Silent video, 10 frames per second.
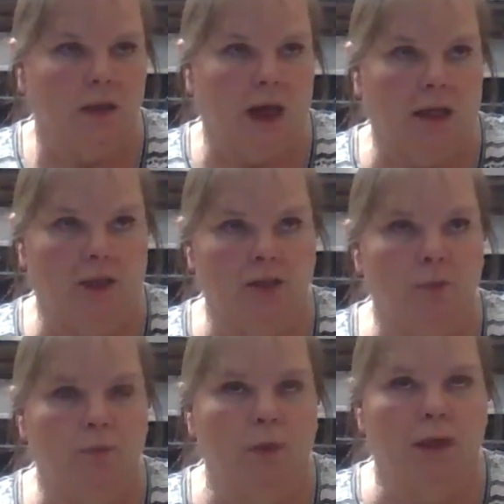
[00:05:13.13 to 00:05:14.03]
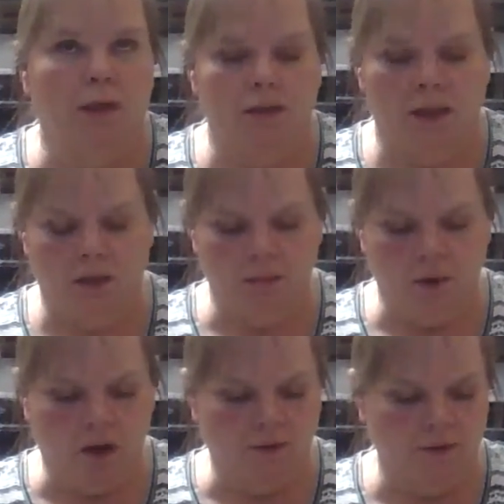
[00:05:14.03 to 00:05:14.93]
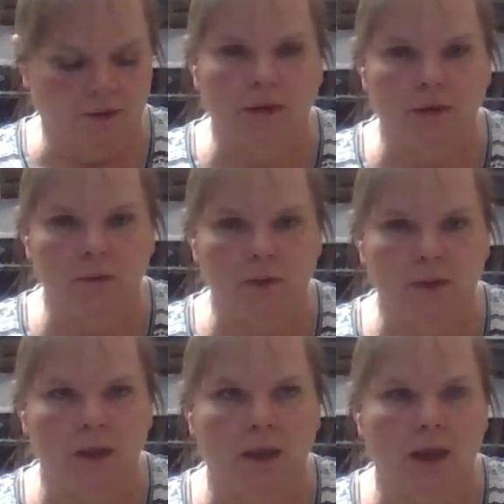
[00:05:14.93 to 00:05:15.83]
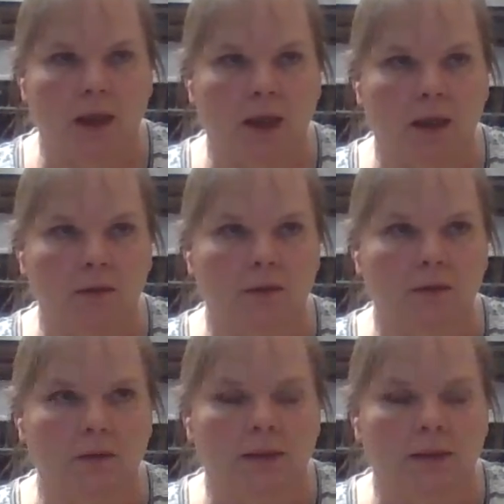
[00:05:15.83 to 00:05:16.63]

I just take them off the stems and